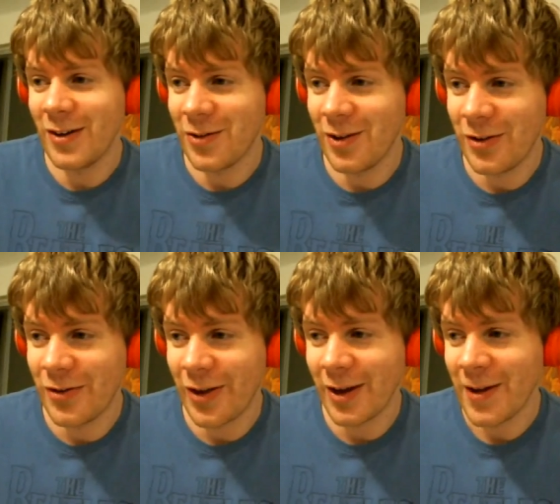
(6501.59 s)
It's
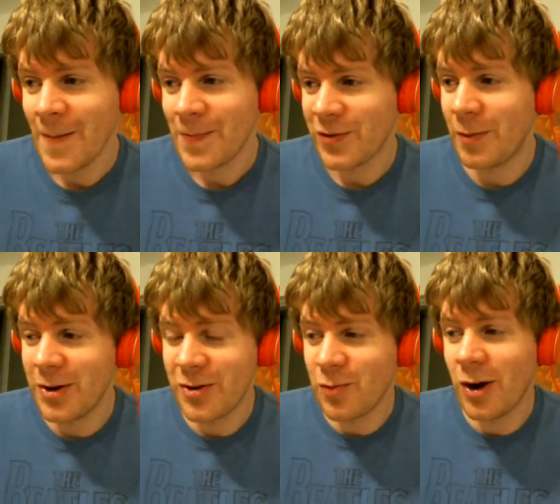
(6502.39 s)
just like
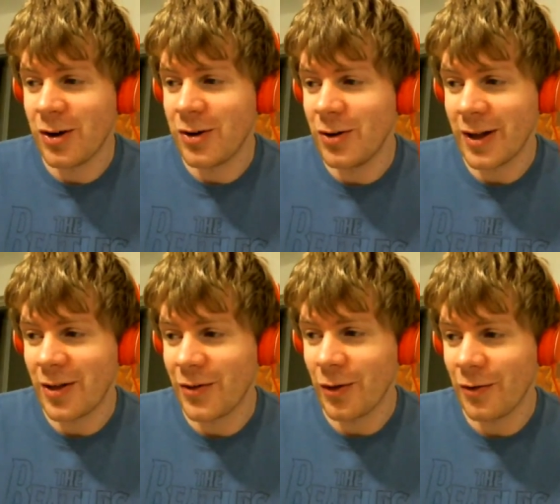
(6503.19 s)
somebody just wanted to do like
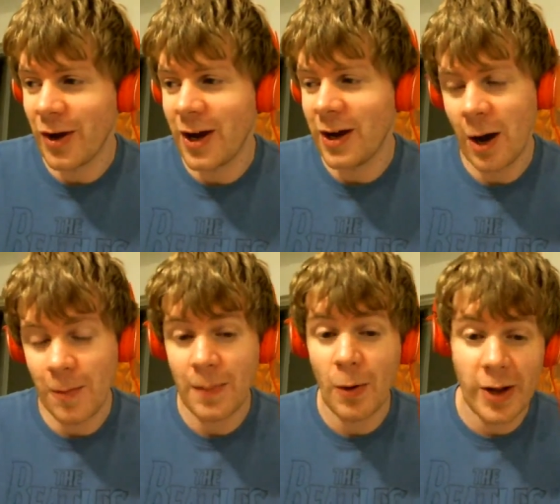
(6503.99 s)
the survey and how
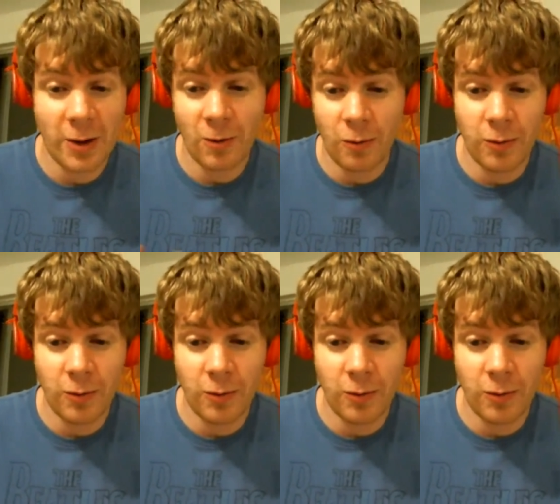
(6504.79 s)
people like